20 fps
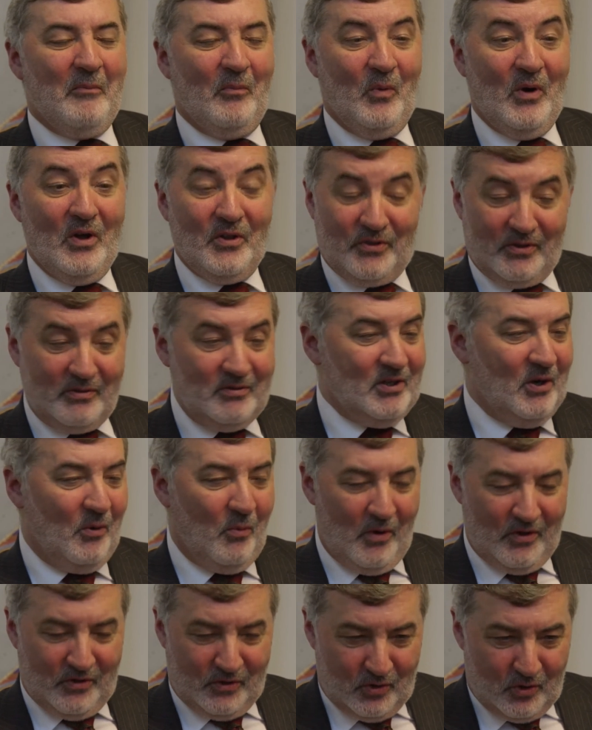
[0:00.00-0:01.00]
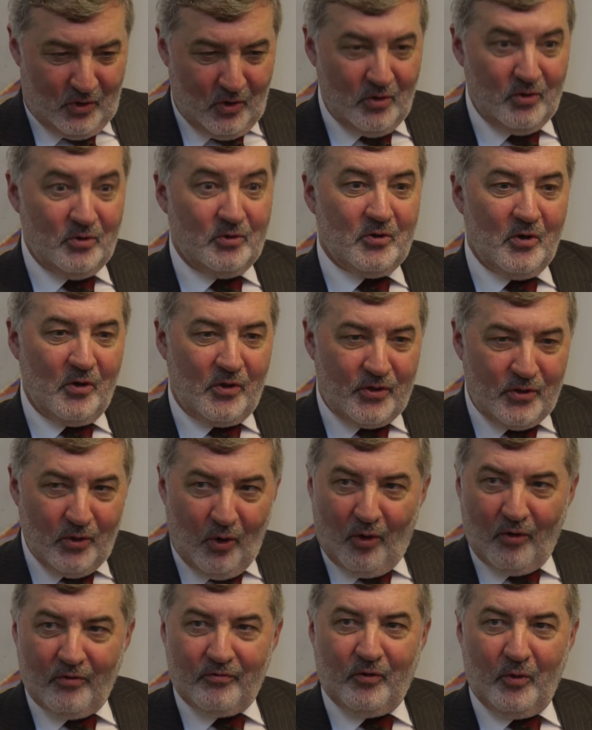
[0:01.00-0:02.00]
with good,
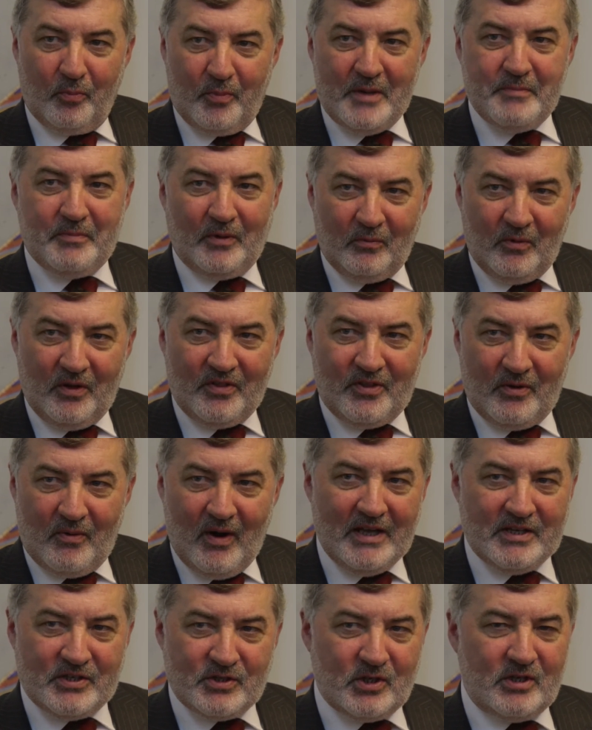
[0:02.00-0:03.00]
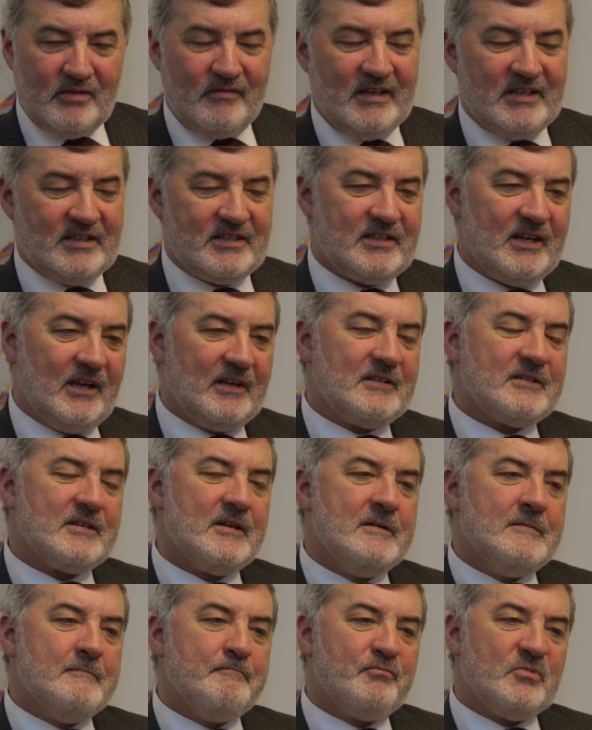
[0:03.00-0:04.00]
thoughtful people with the right sort of instincts.
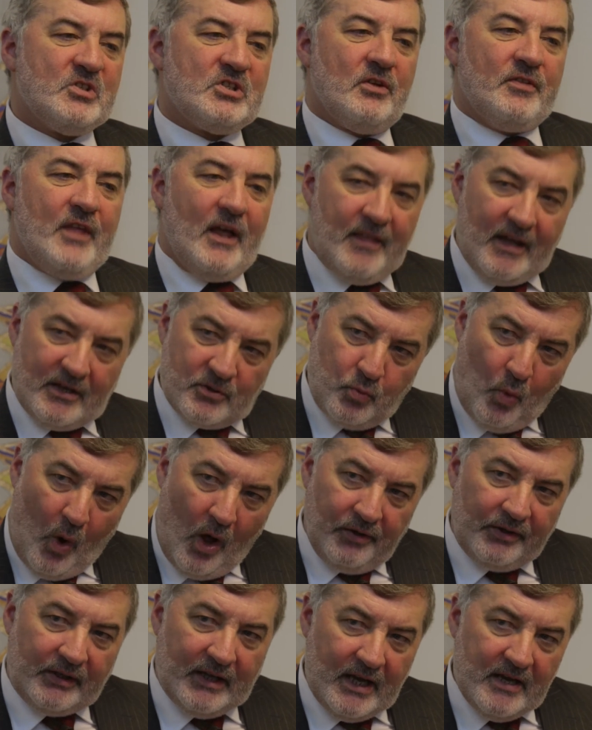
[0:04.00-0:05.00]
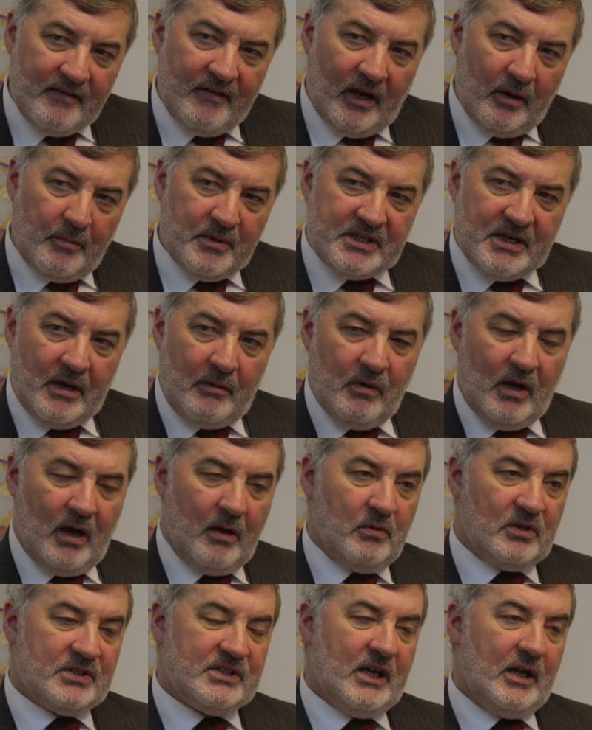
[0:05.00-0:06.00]
So that's one kind of element I
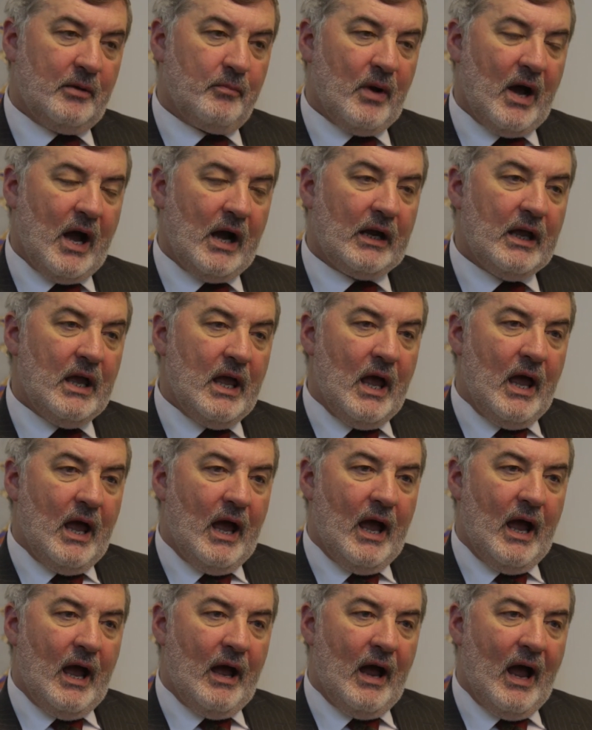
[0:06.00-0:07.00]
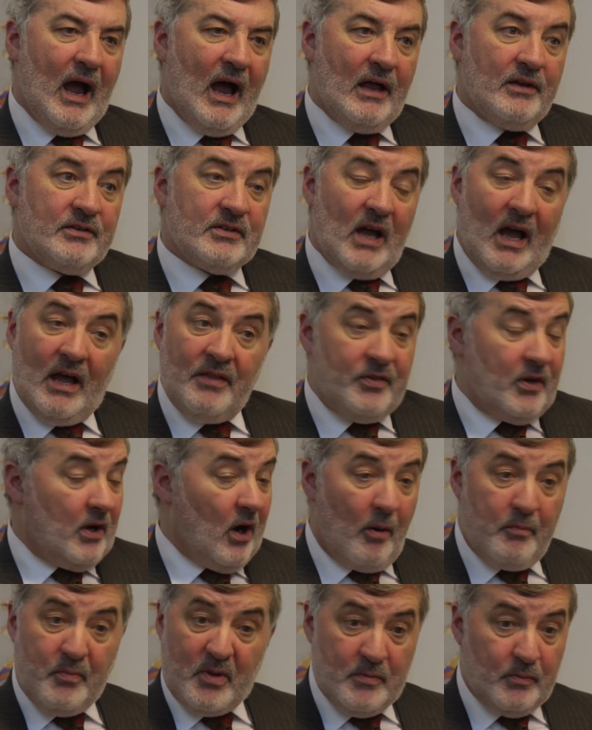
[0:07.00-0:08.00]
will take back. And there
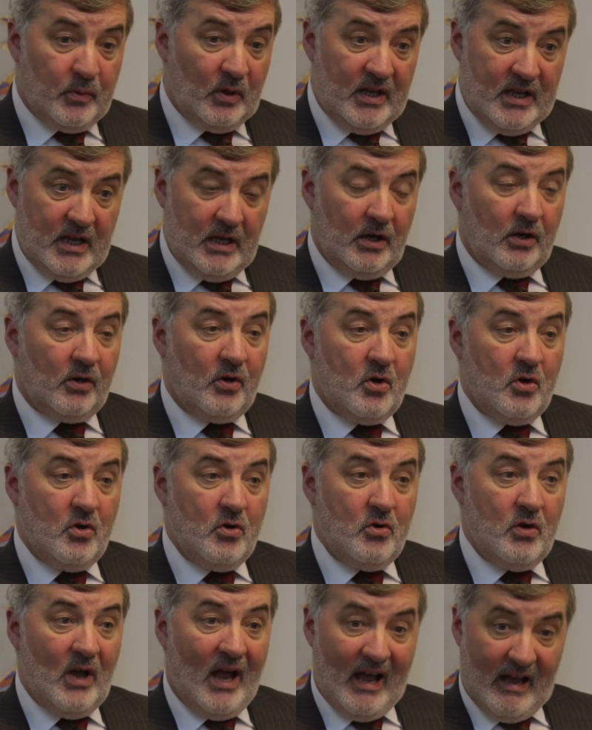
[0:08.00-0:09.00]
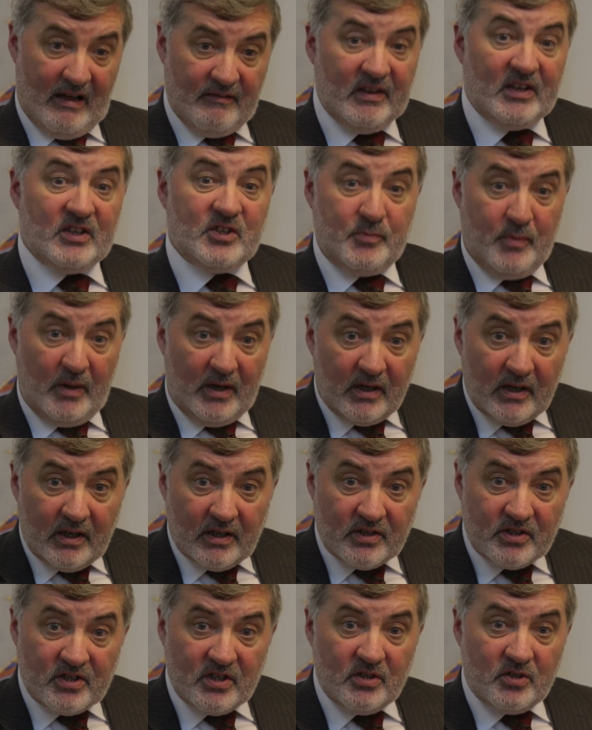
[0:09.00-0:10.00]
are people here who have
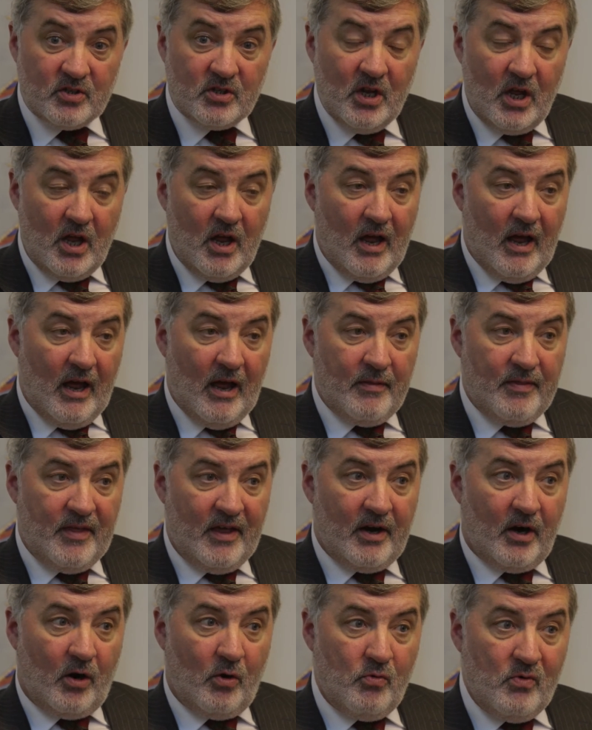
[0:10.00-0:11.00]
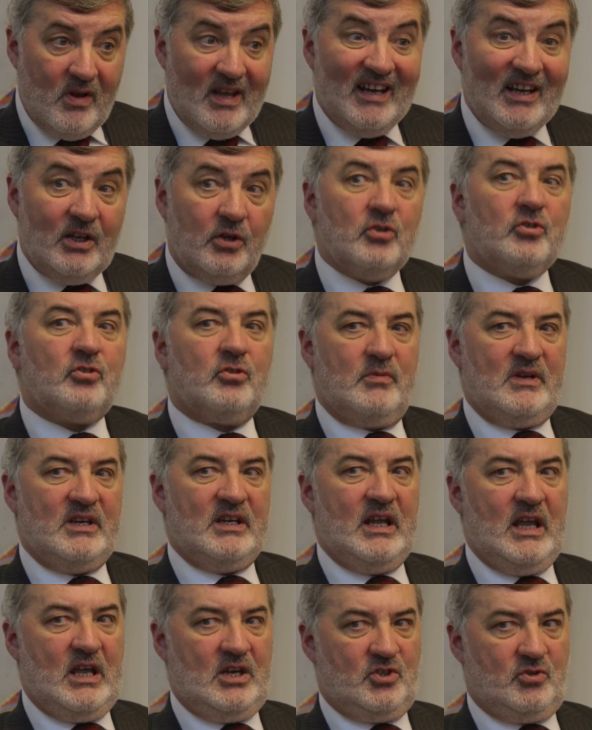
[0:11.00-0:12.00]
experiences that are really good to
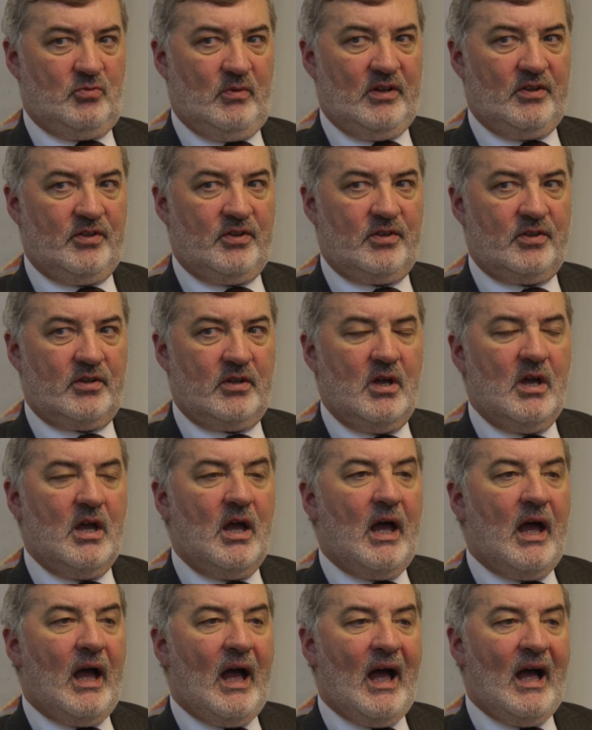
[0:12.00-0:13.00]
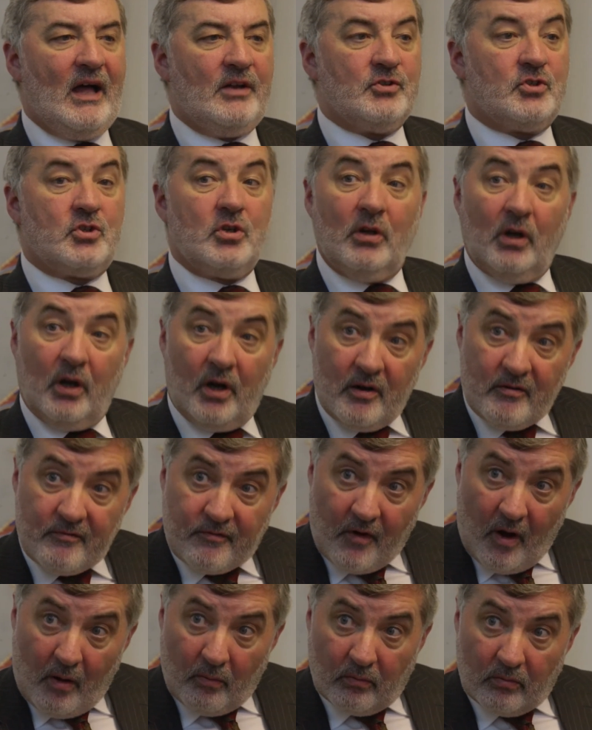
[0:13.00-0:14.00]
engage with and to learn
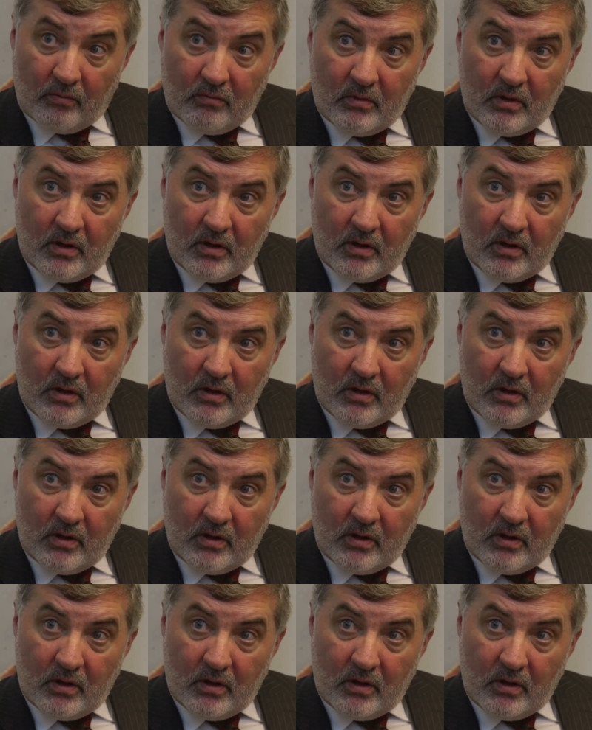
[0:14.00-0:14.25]
from.